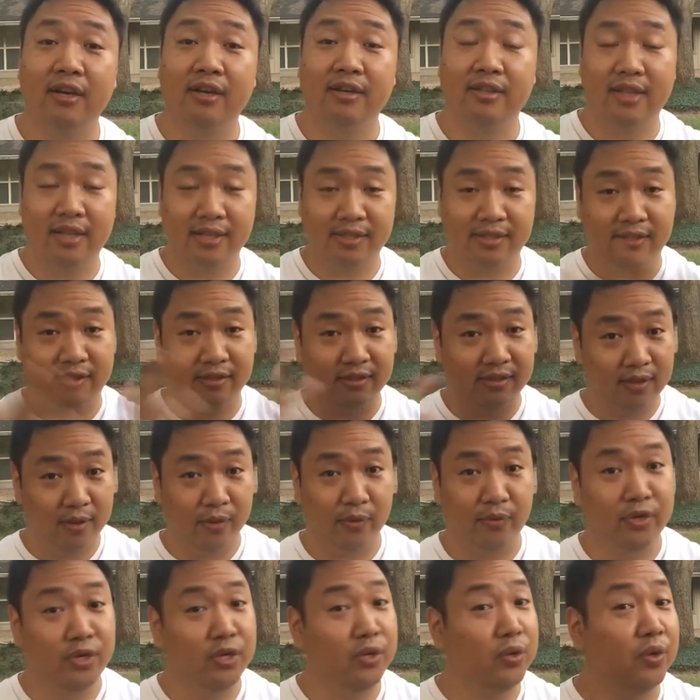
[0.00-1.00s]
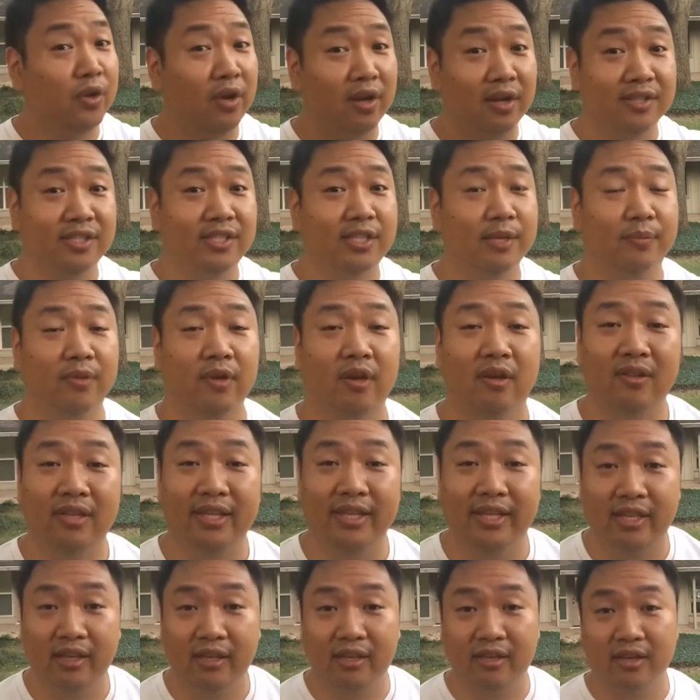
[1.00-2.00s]
and that's a new concept called
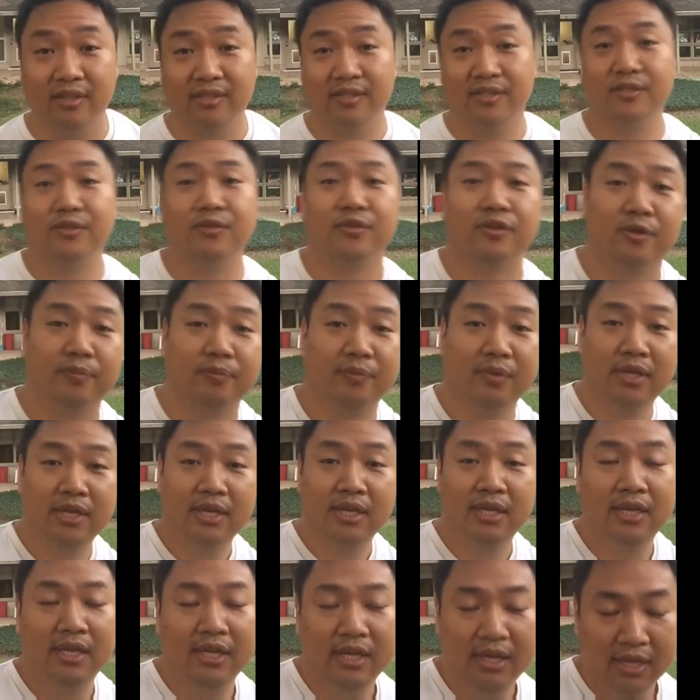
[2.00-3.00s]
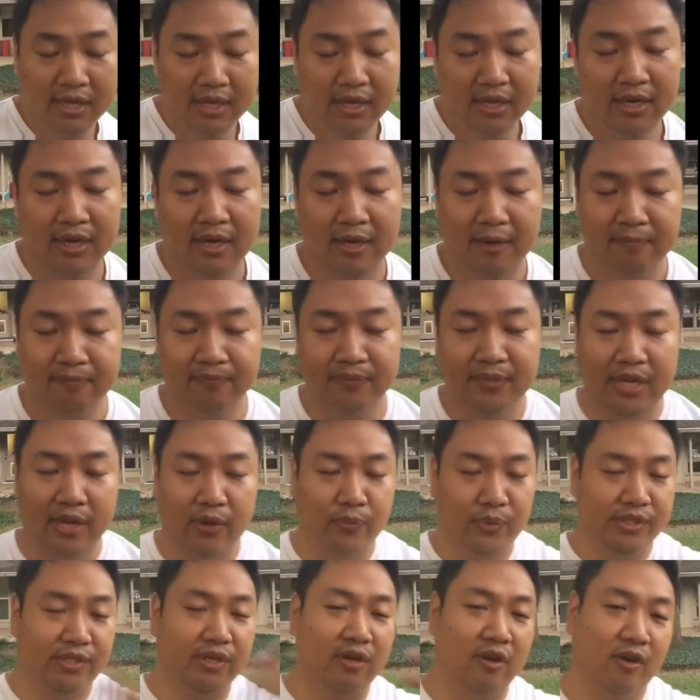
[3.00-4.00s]
Leaky Gut Syndrome that
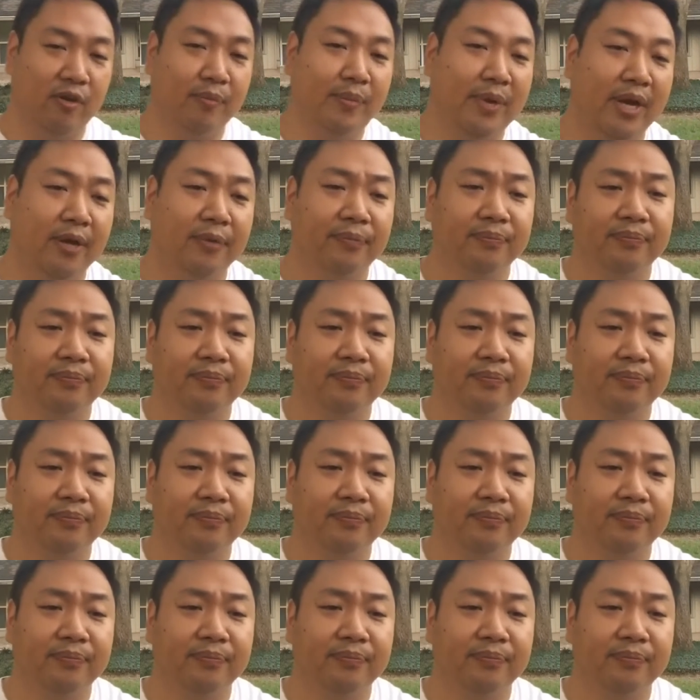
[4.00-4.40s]
we talk about.